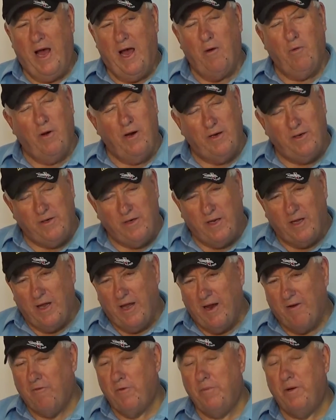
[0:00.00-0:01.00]
I want uh,
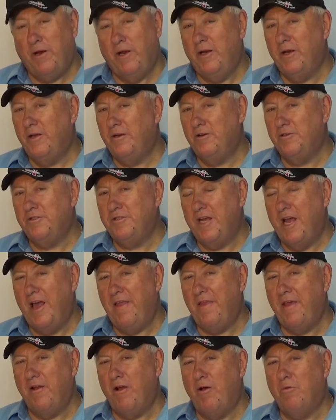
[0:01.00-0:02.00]
everybody to
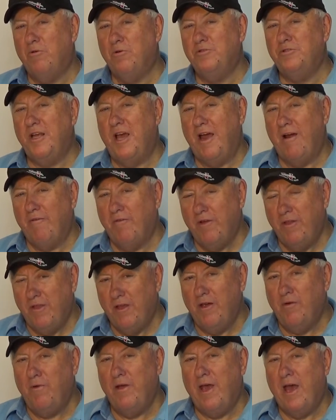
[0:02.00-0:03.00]
understand that almost
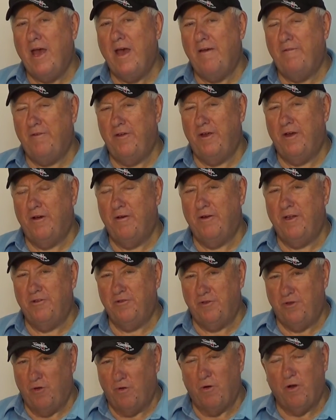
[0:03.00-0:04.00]
everything we have here
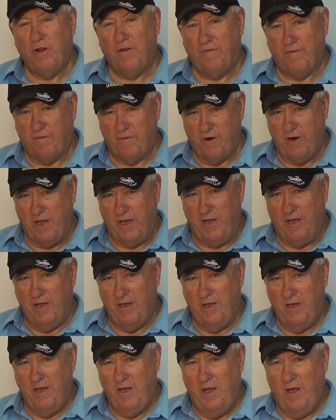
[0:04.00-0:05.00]
is totally free.
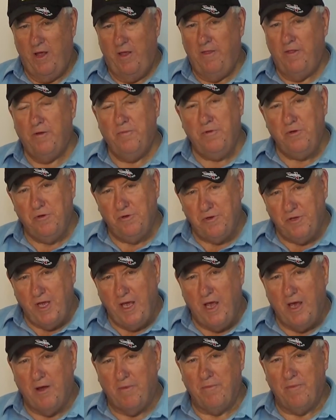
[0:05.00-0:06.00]
The
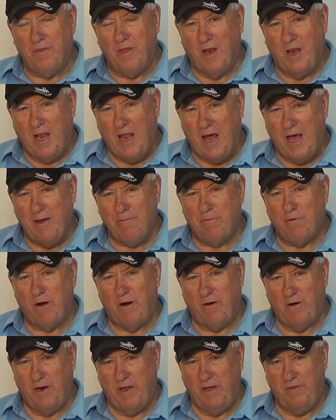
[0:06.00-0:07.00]
museum, the
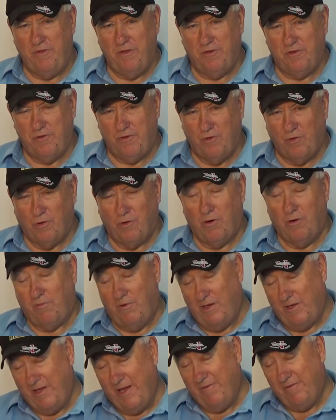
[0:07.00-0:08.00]
library, the store,
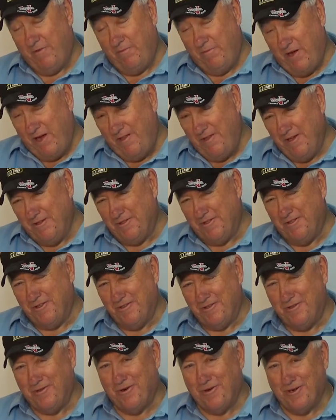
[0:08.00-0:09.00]
well, you have to buy things at the
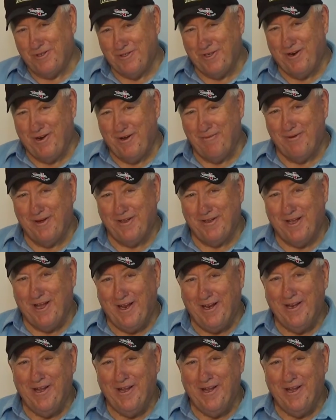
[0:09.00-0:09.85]
store, sorry about that.